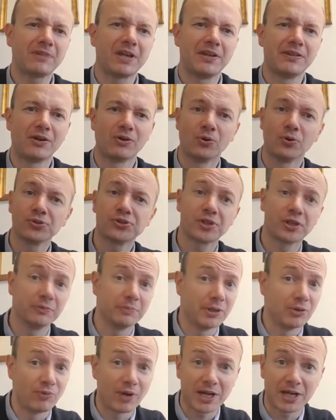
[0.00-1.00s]
There are also going to
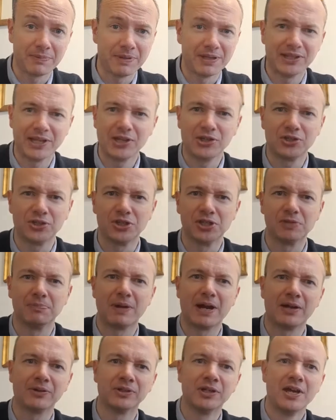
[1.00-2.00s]
be recommendations
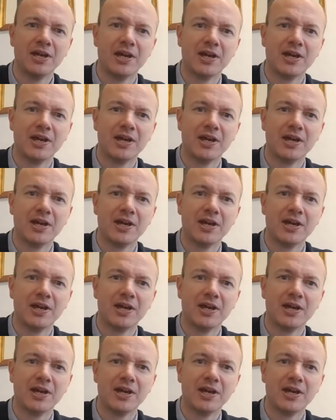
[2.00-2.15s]
about